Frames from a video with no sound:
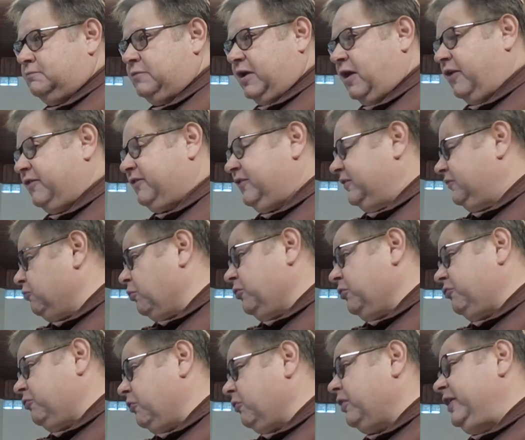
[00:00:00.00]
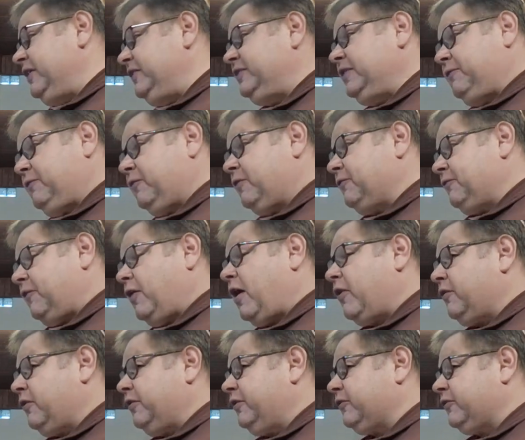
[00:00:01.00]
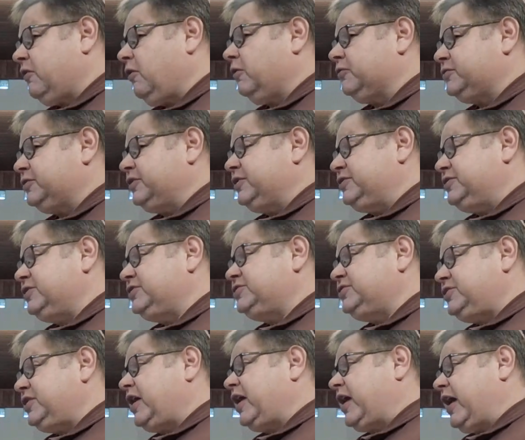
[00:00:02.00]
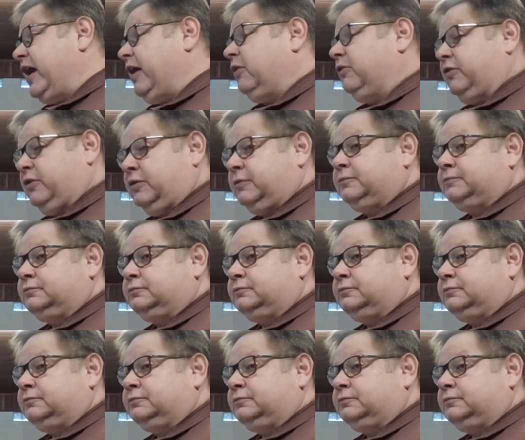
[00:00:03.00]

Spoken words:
Because it was real easy for a father in this culture to just check out.